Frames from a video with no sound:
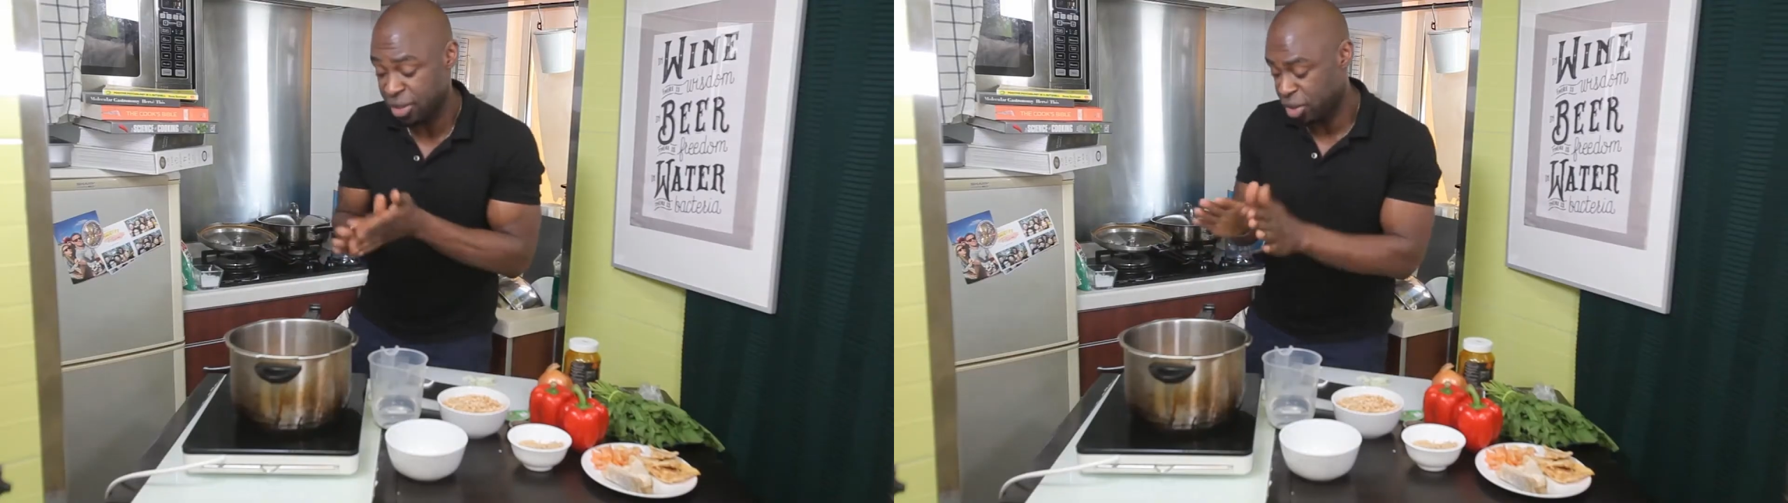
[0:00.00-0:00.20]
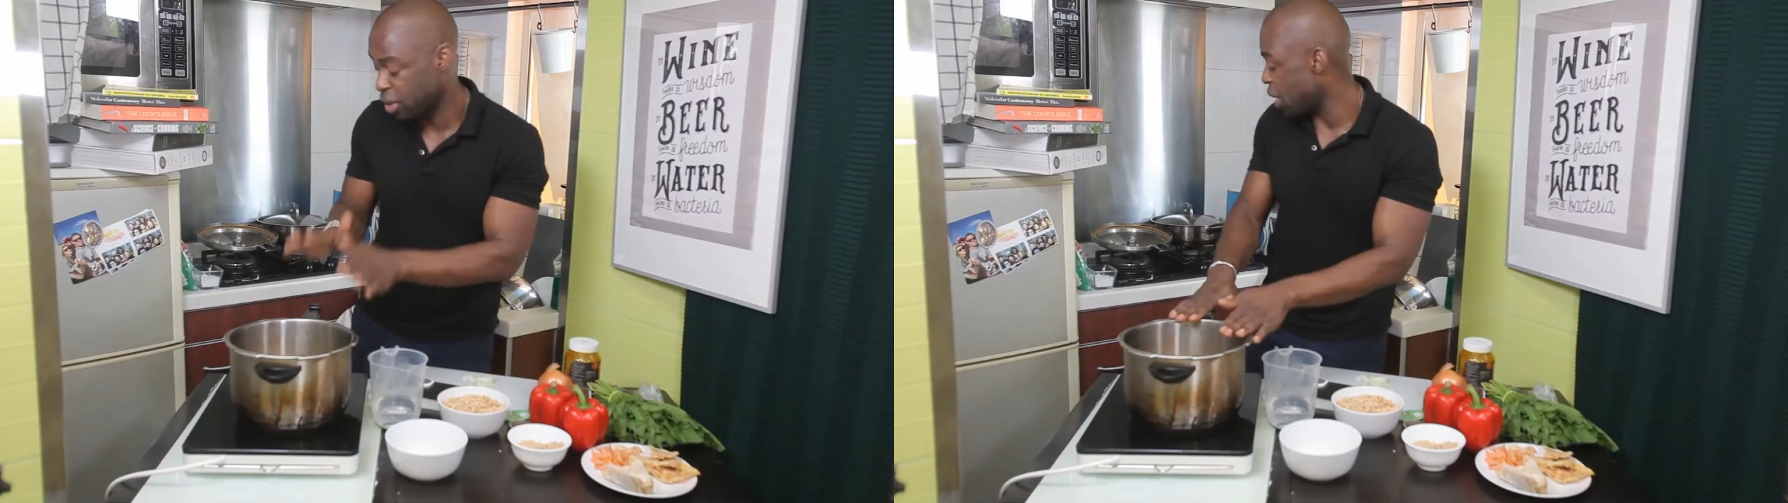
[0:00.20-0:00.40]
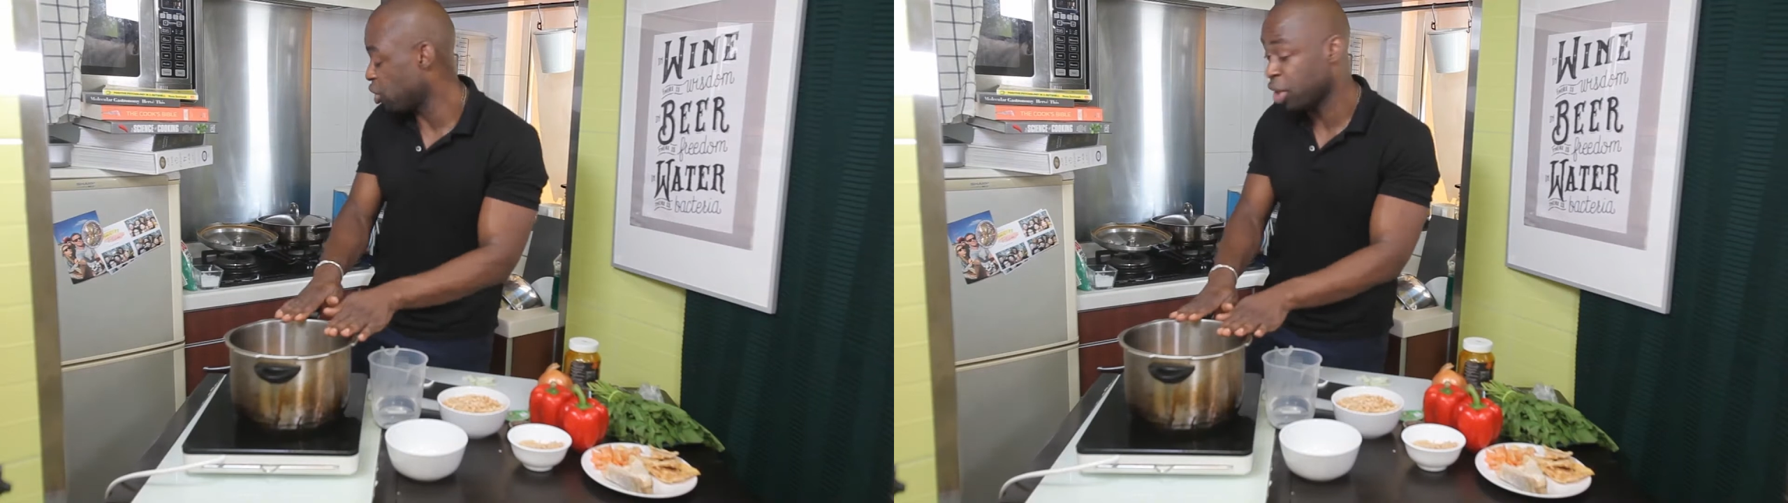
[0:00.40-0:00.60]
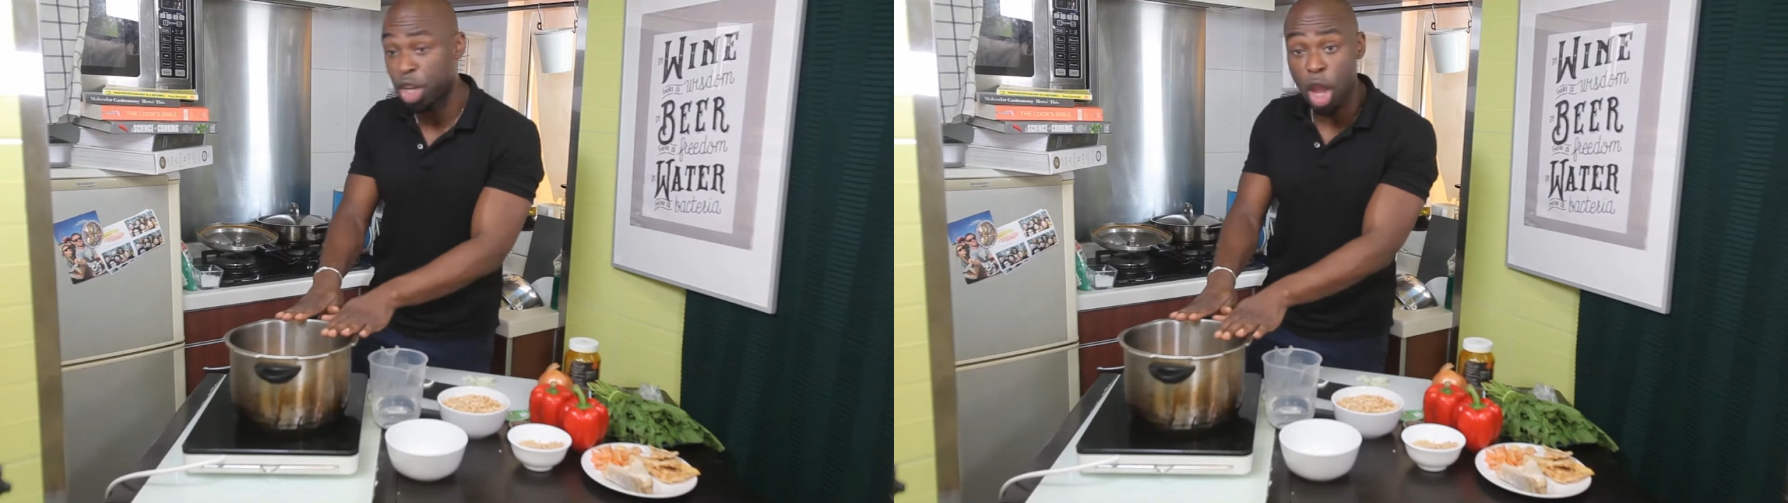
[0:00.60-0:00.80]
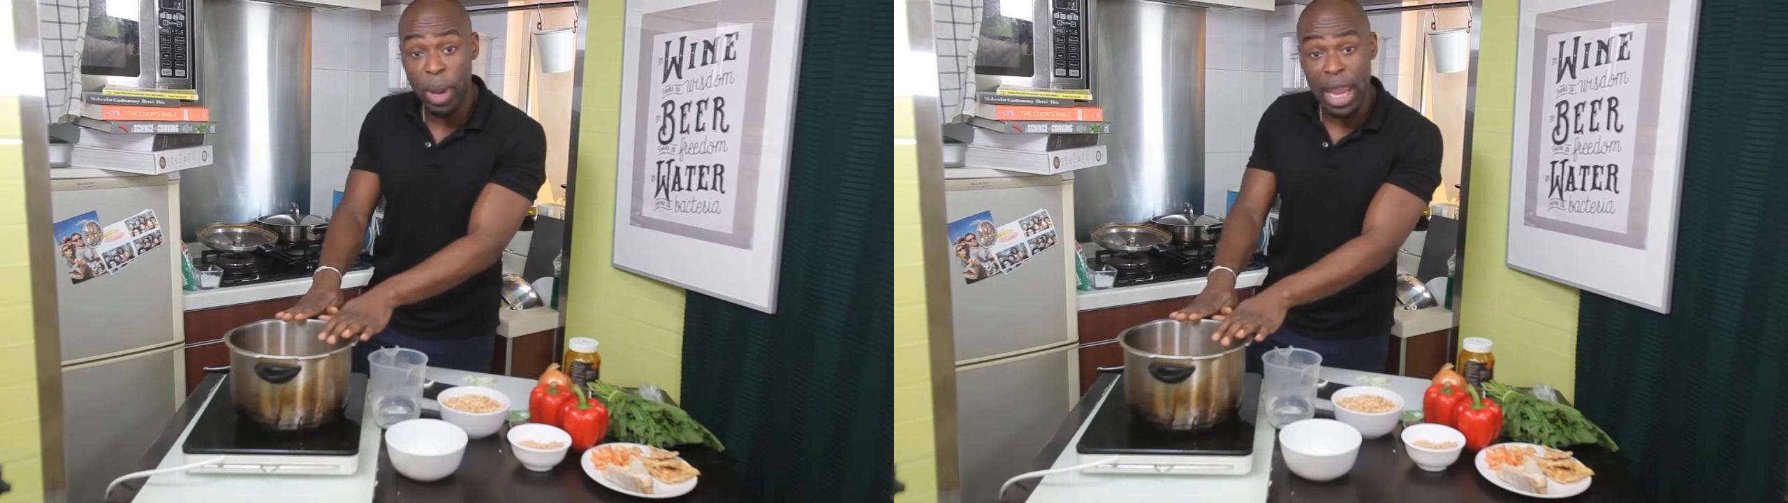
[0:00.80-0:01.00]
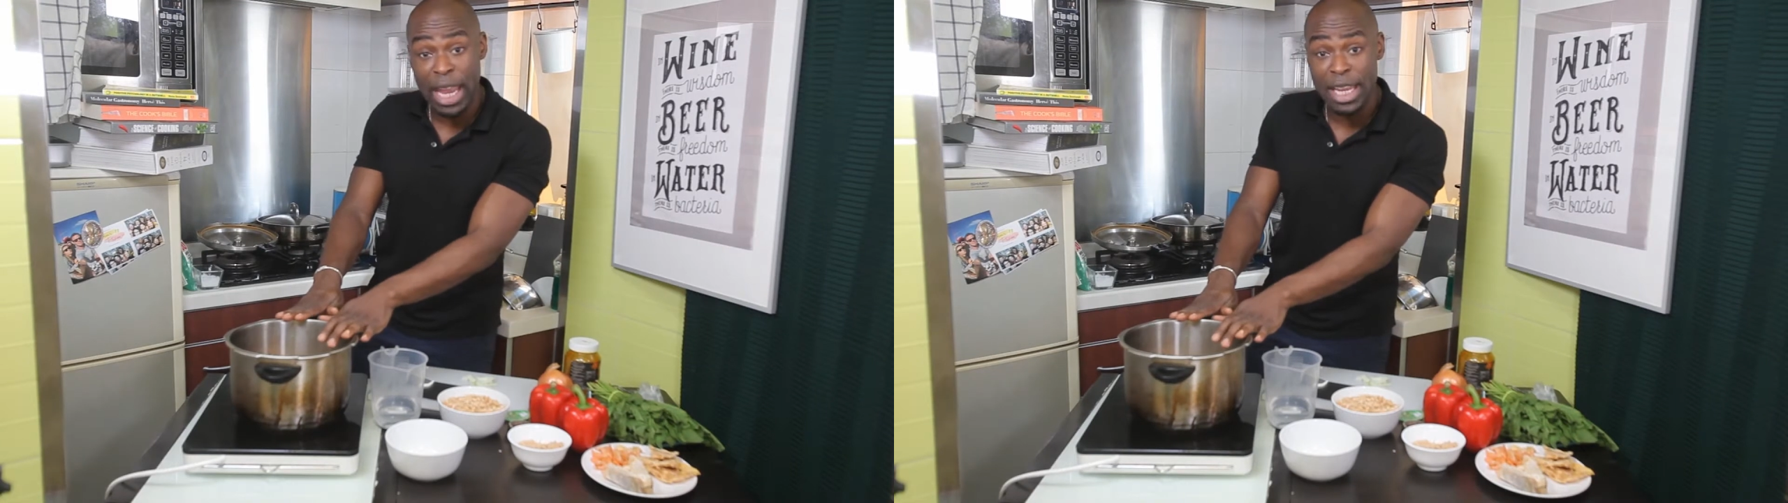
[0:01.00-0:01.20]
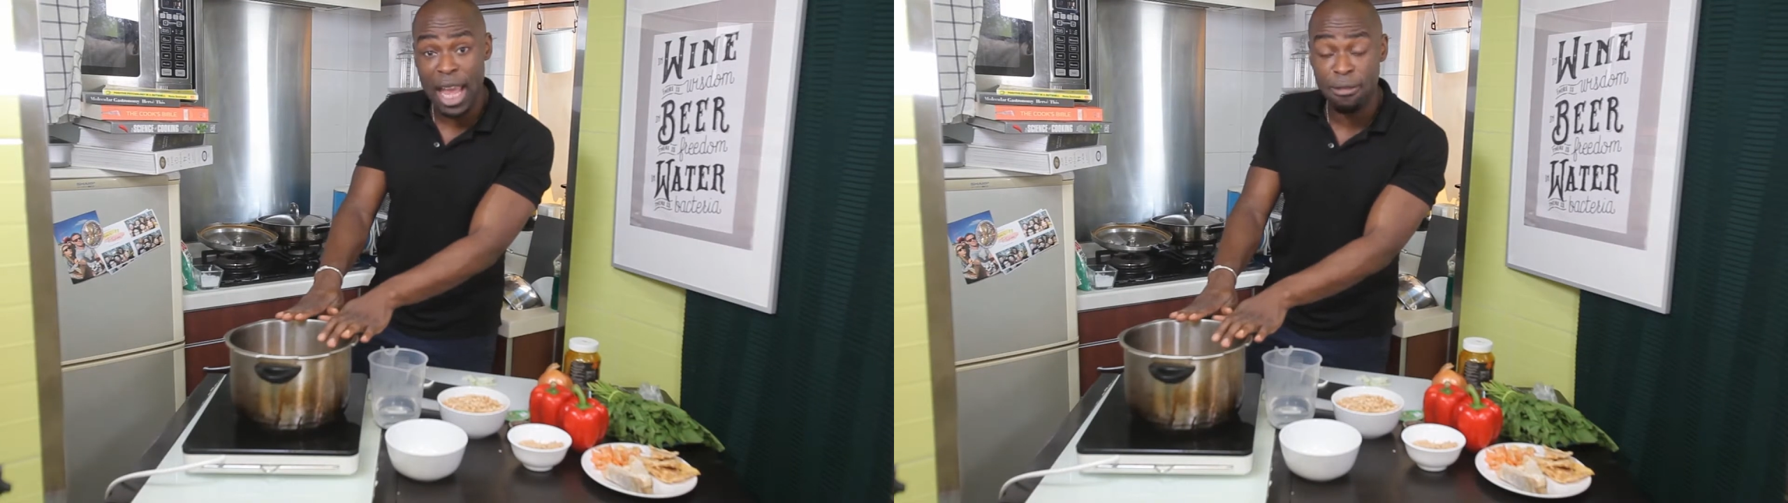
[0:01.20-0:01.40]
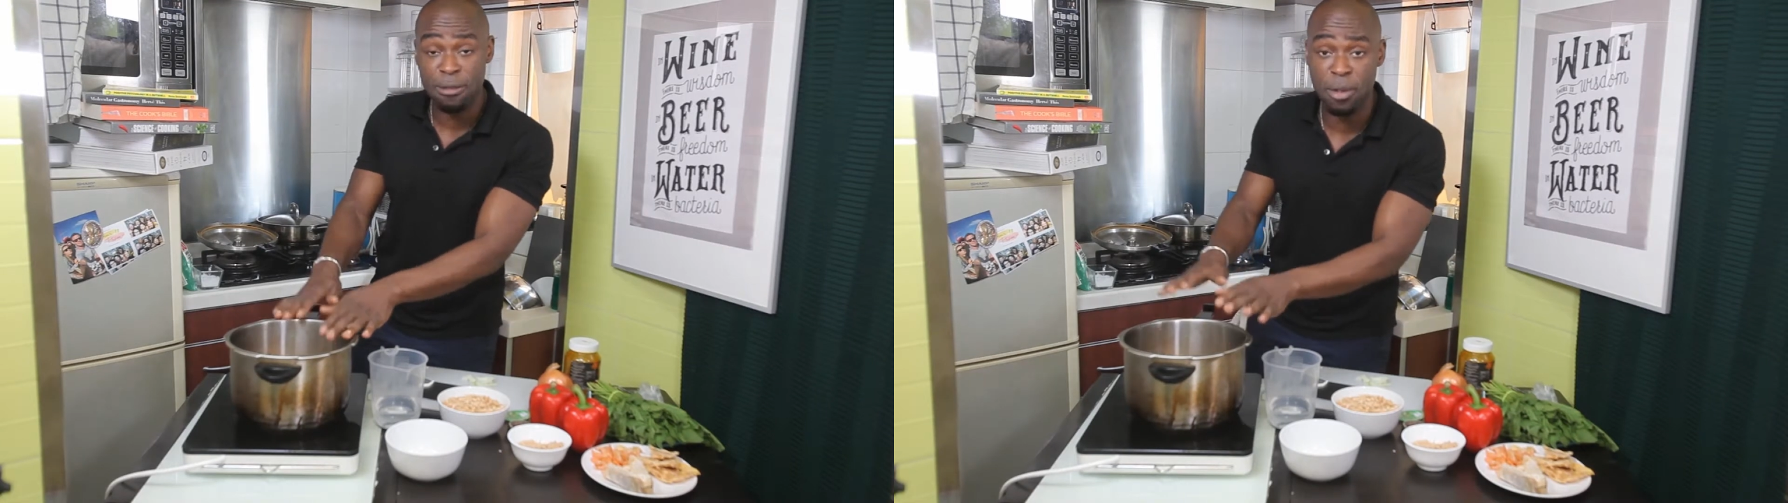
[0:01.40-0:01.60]
So that's gonna go in
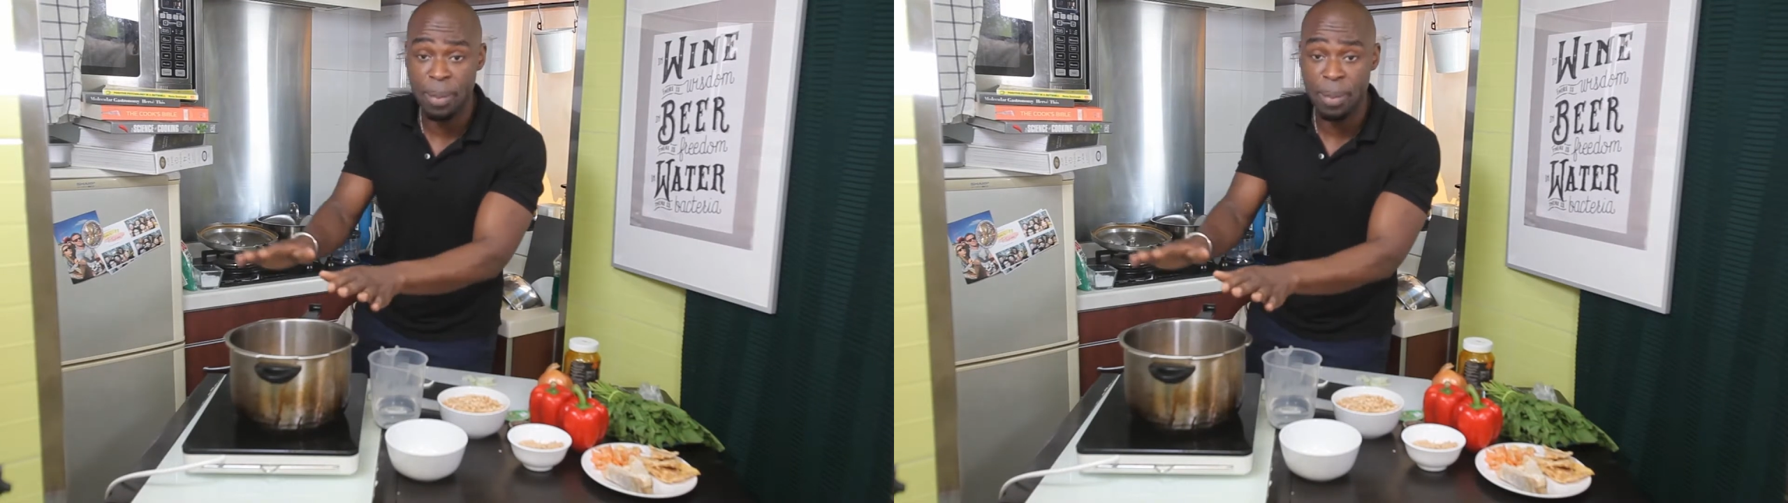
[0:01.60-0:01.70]
now for